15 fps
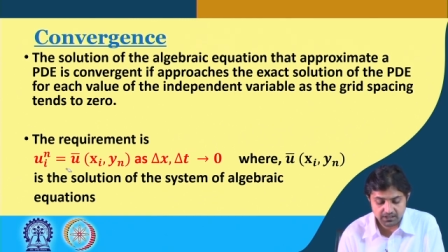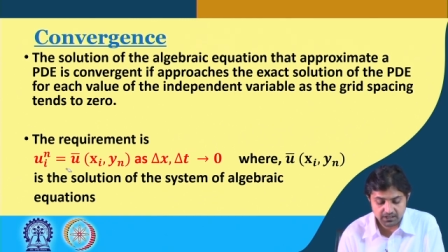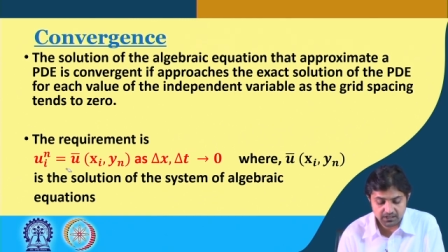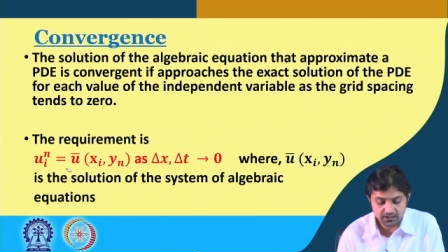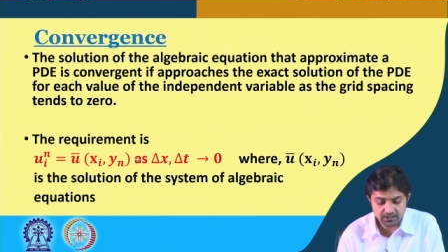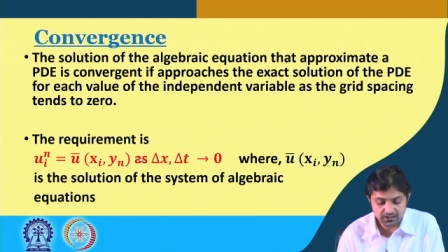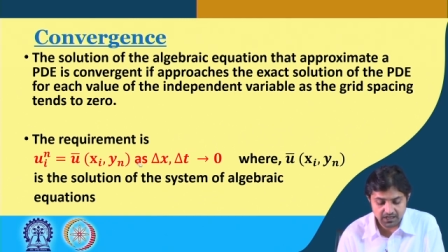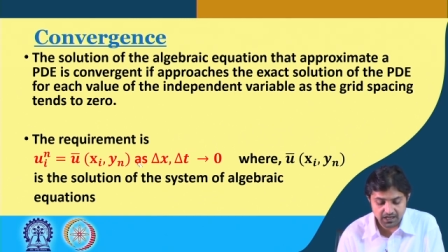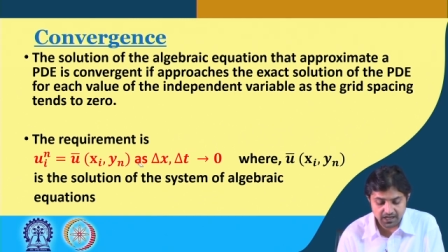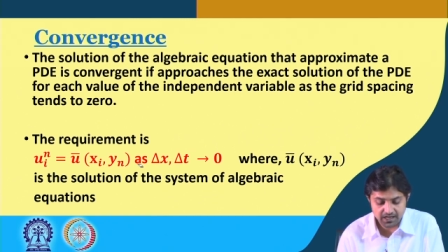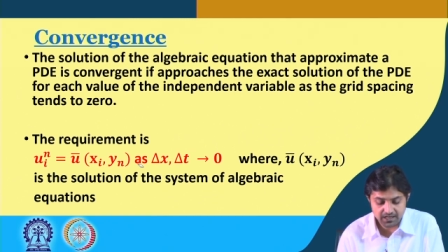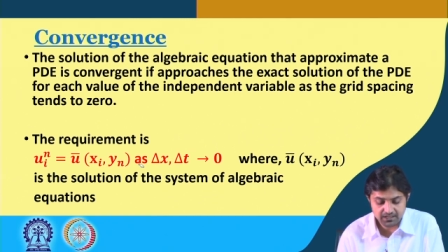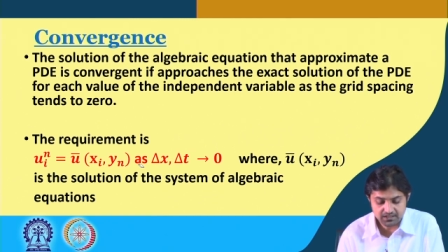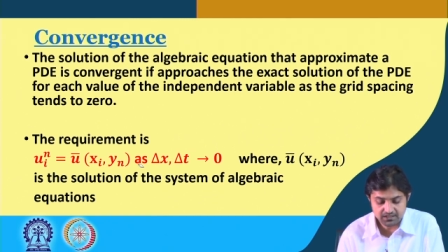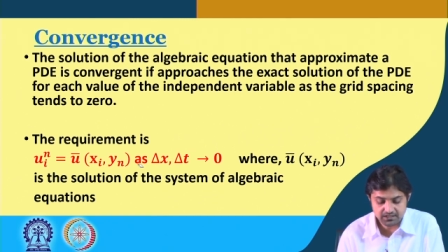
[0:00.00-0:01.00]
n
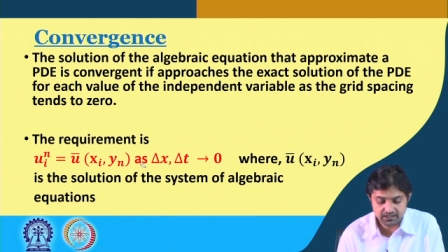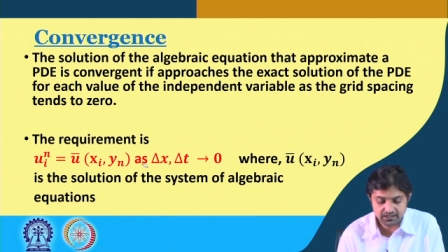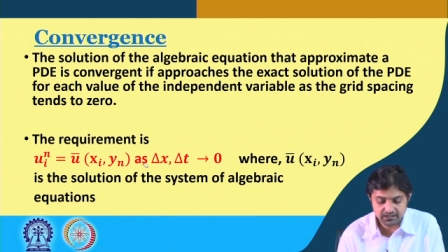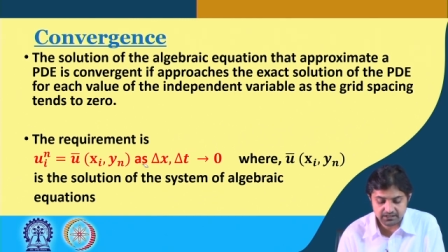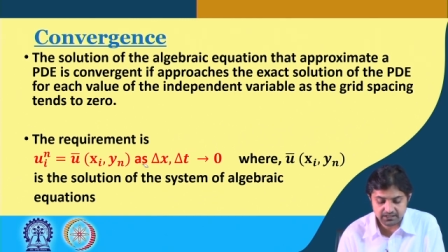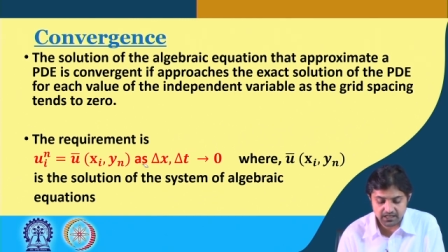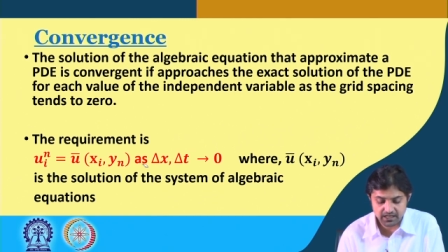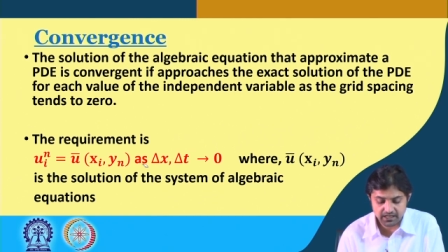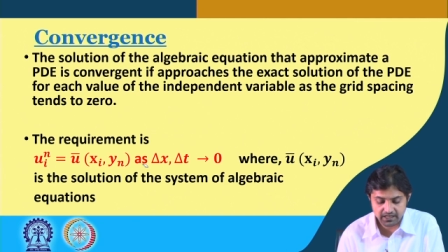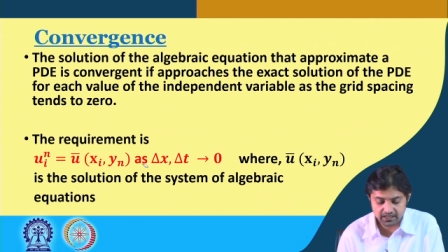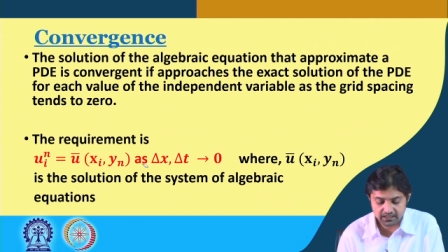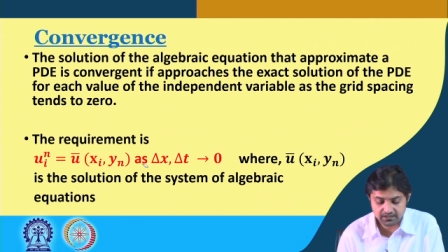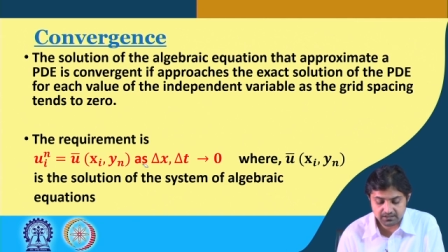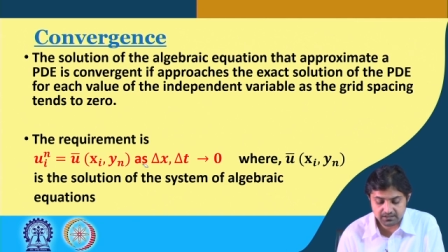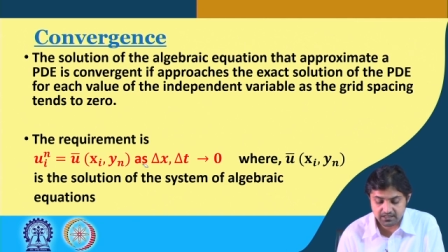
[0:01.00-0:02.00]
as delta
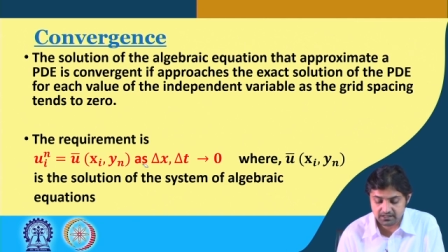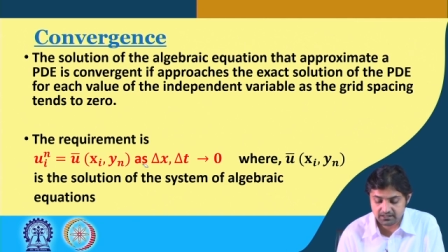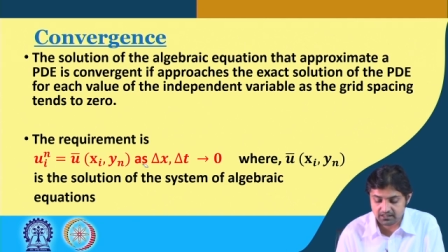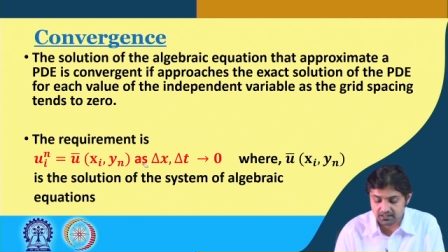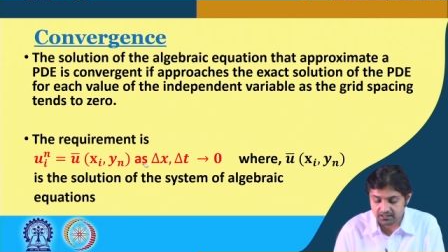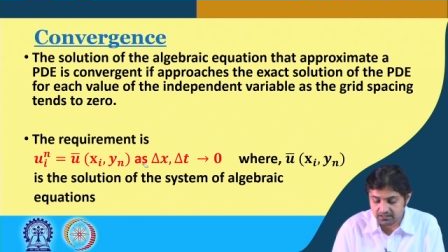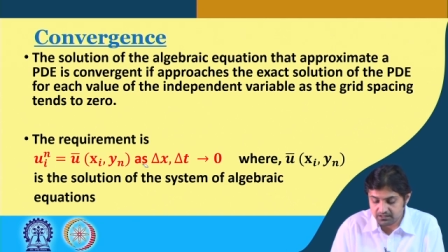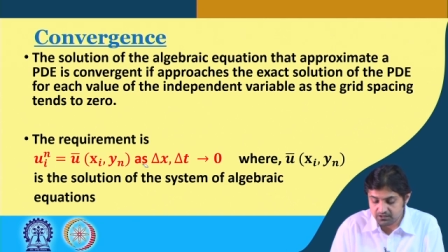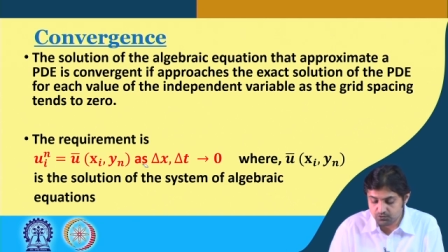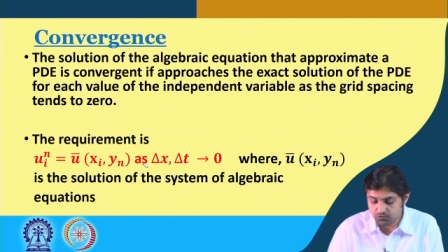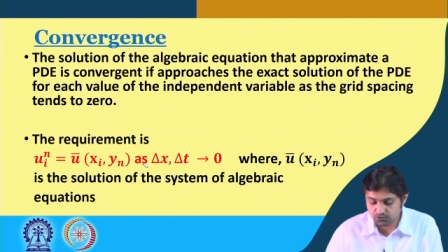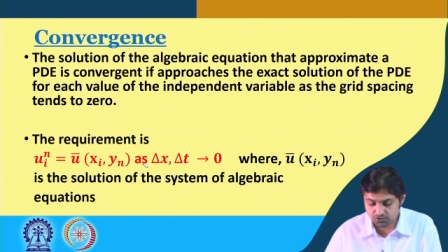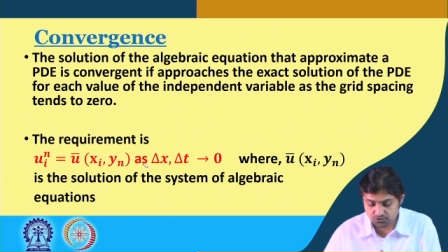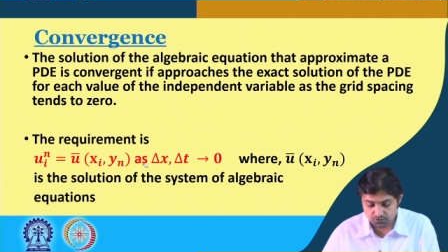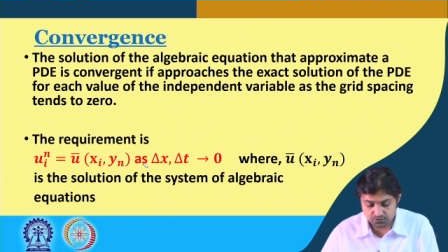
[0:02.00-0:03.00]
x delta t
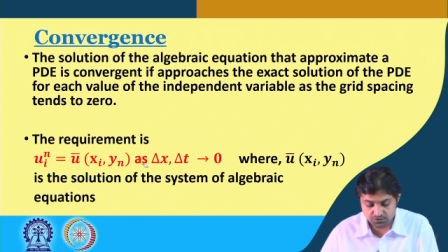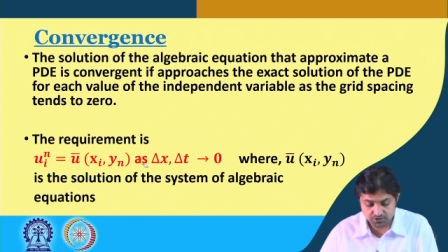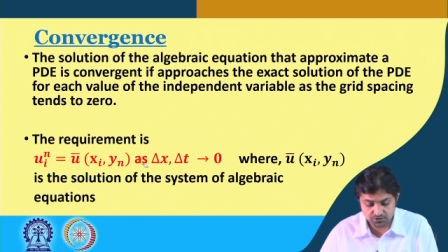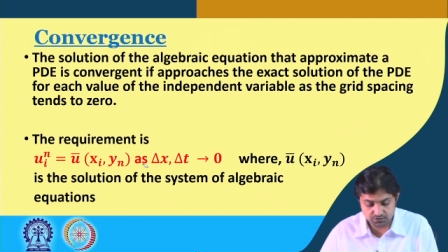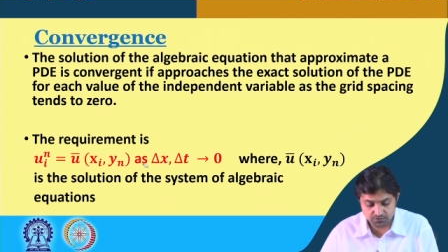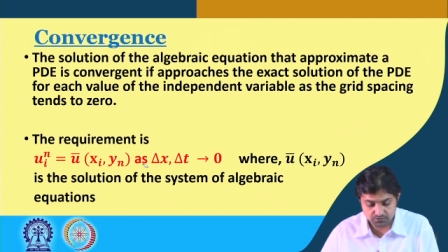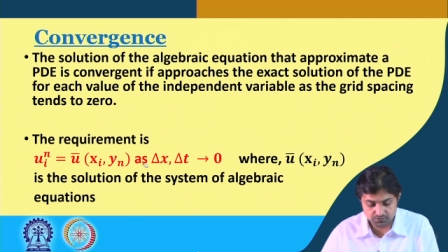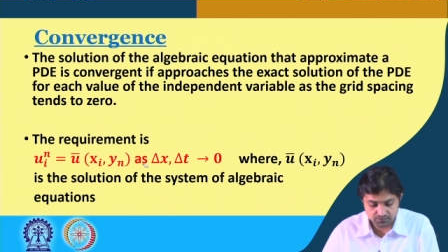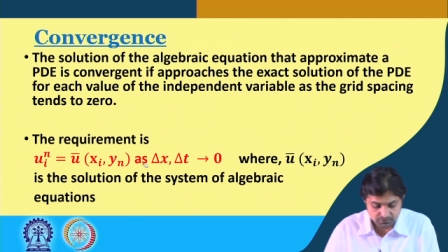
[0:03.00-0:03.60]
goes to 0.